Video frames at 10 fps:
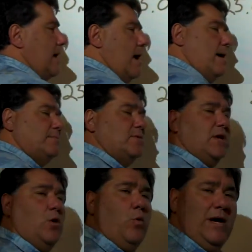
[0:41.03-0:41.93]
of times what
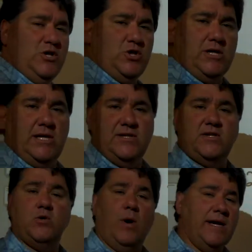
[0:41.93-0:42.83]
the question is,
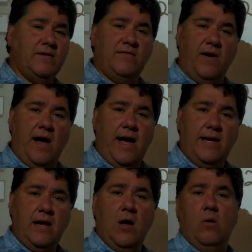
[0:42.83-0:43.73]
do I
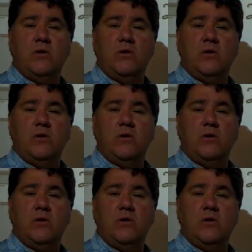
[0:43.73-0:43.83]
divide